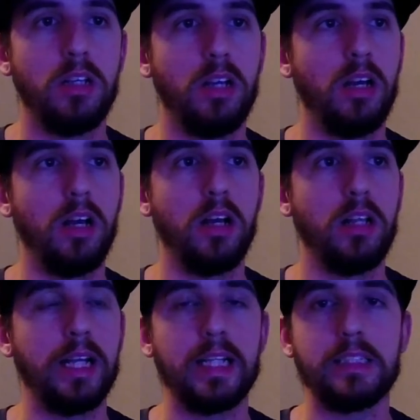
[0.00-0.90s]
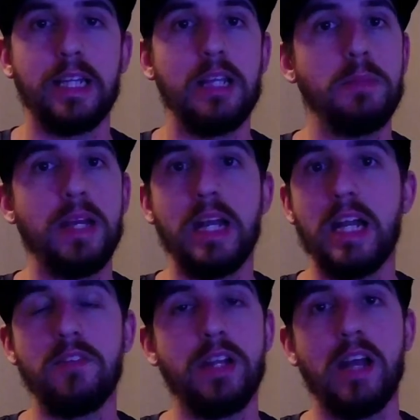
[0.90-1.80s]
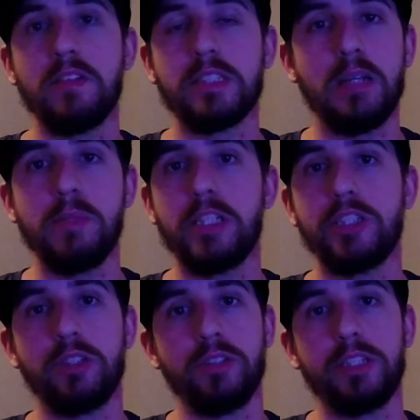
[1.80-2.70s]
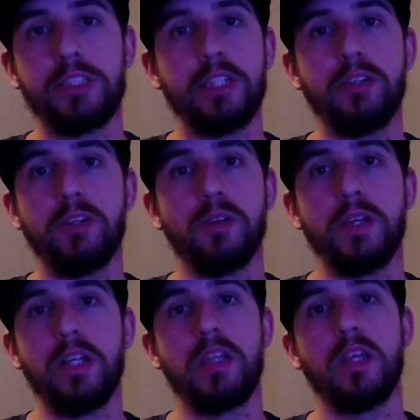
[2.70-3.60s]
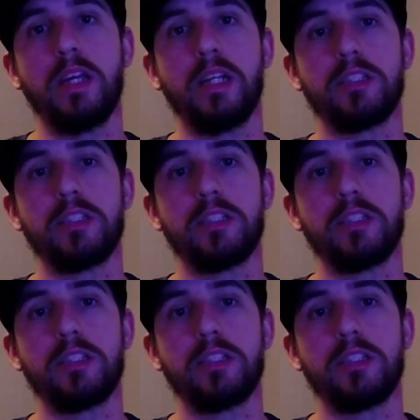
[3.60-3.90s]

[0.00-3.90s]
Like I said, it may not even have the same engine or interior or anything.